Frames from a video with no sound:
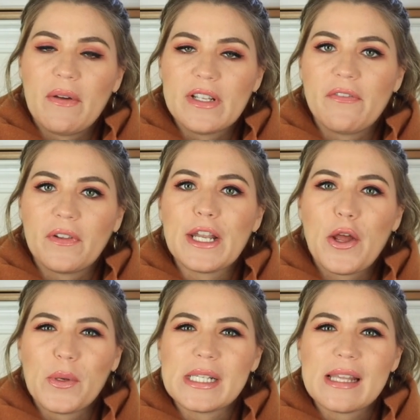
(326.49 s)
I've definitely
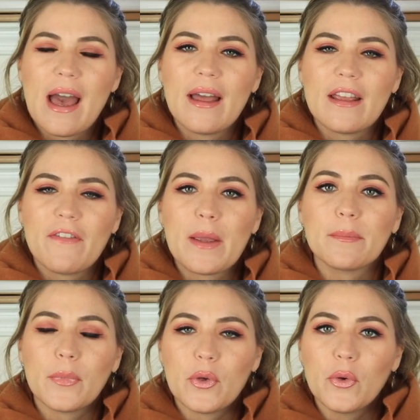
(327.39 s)
noticed that. If I
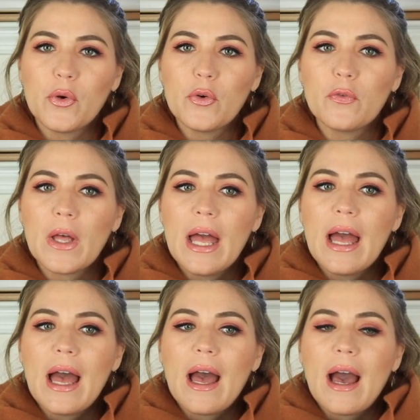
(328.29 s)
move,
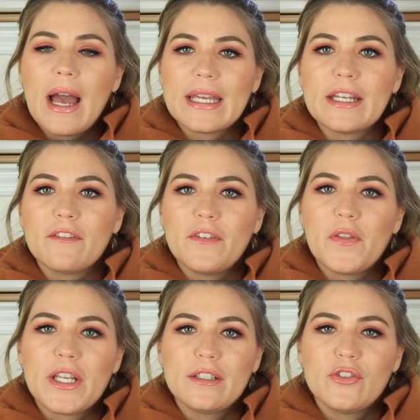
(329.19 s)
I can
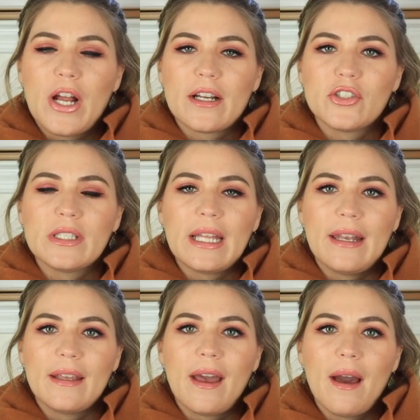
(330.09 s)
feel the contraction
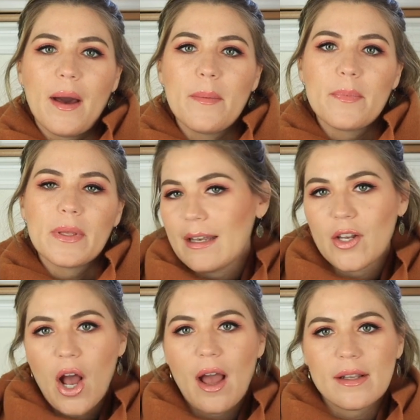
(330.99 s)
letting up
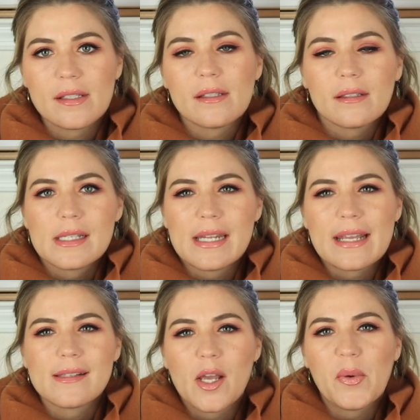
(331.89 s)
and not
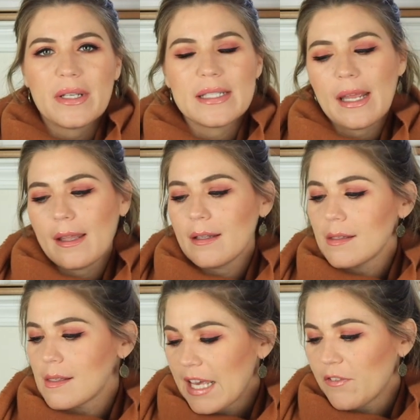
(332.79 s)
stay so
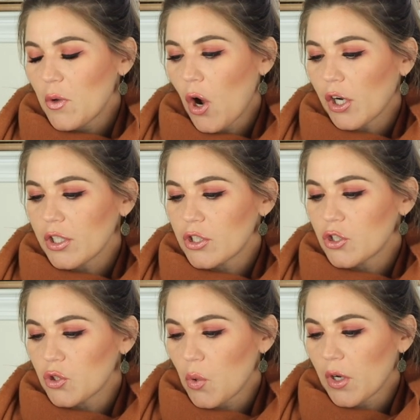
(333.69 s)
intense. If you aren't
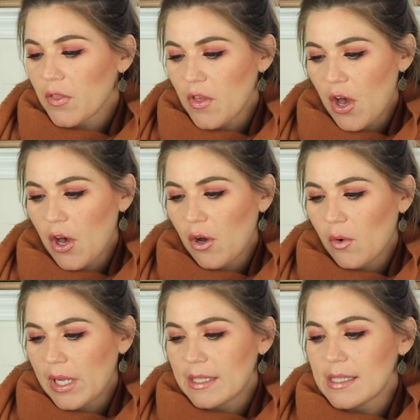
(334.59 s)
sure
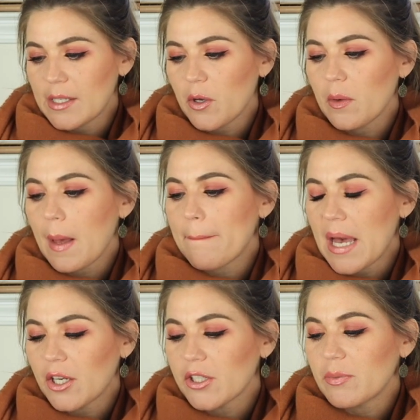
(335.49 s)
though, it's still
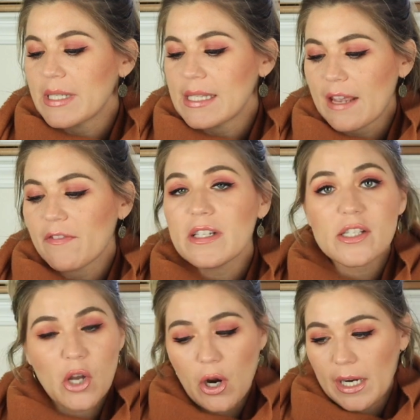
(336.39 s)
better to be safe than
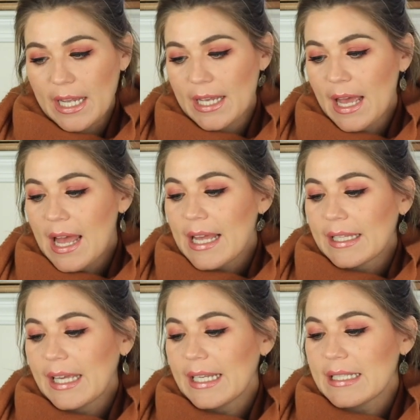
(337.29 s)
sorry.
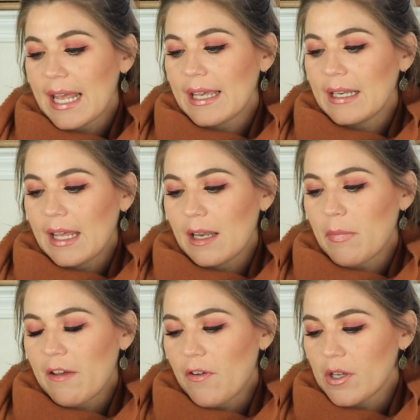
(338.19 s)
Getting taken
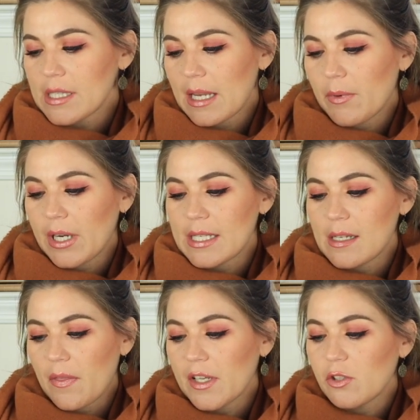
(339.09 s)
in by false labor
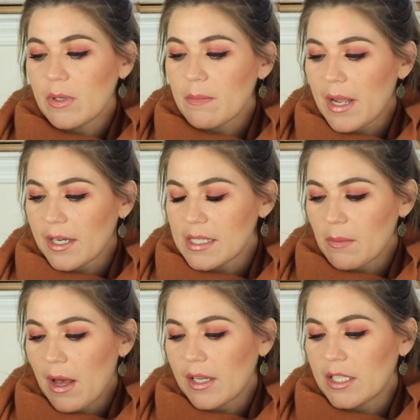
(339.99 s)
is nothing to be
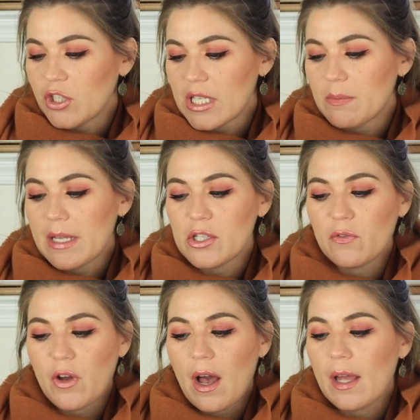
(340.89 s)
embarrassed about. It just means
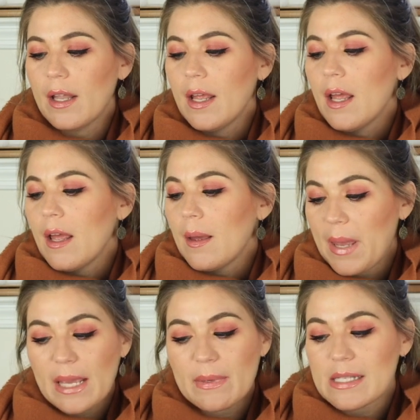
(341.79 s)
you've got
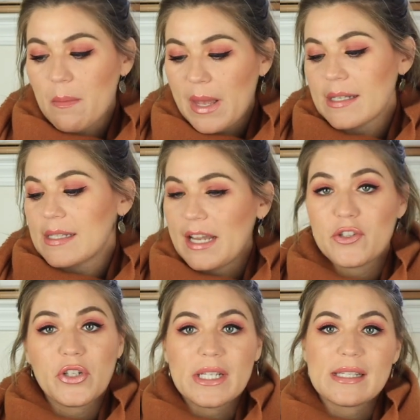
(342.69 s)
baby's best
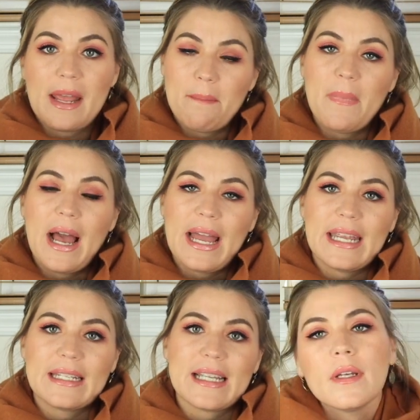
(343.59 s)
interest in
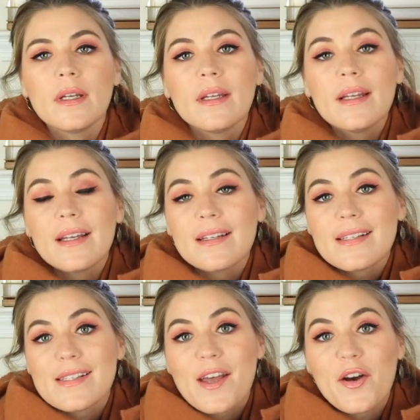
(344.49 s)
mind.
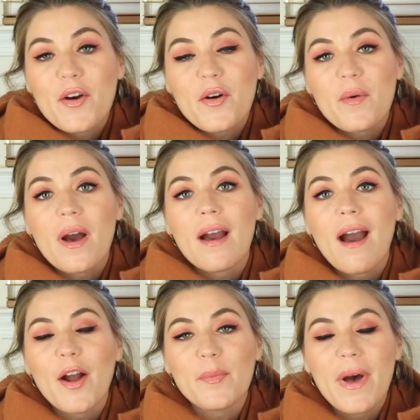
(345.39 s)
So
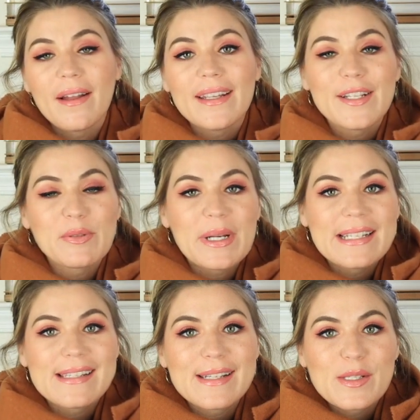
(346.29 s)
our body at
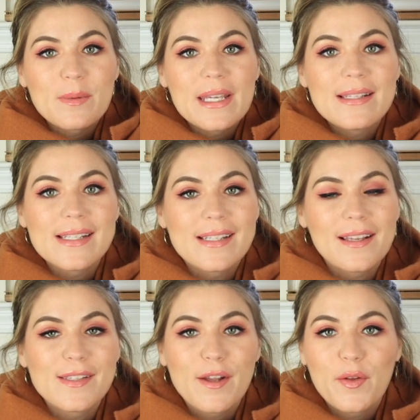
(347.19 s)
26 weeks
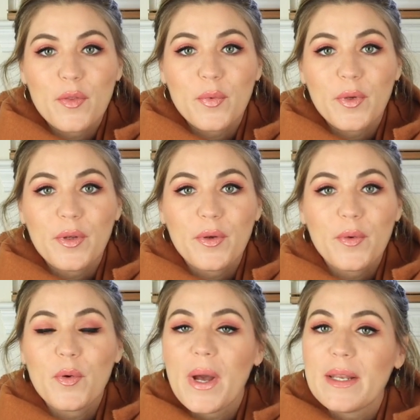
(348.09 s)
does go
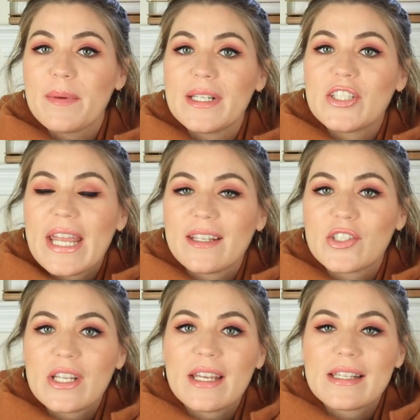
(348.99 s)
through quite a bit of
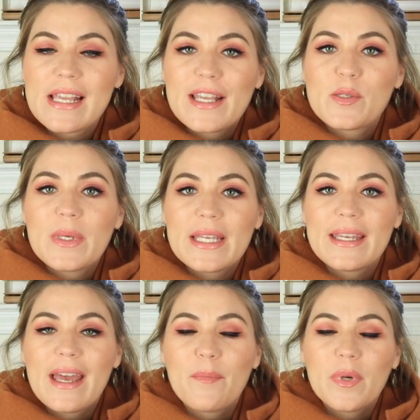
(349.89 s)
changes as
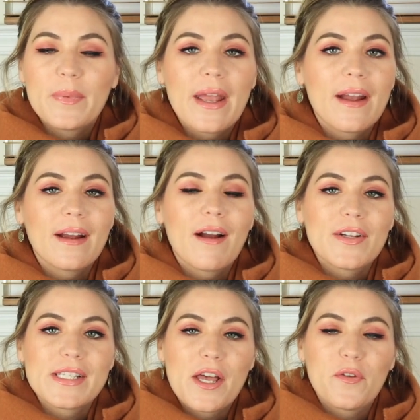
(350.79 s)
we prepare
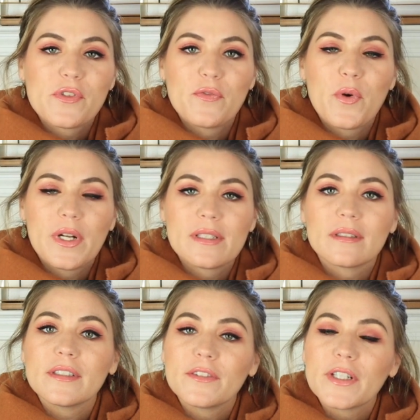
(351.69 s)
ourselves for
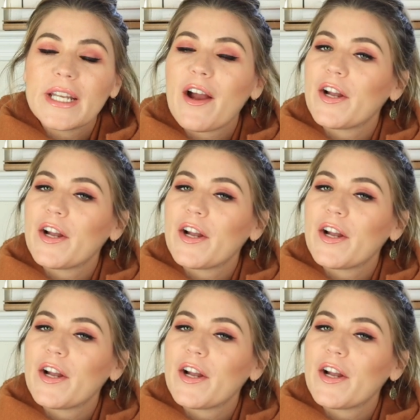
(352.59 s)
delivery.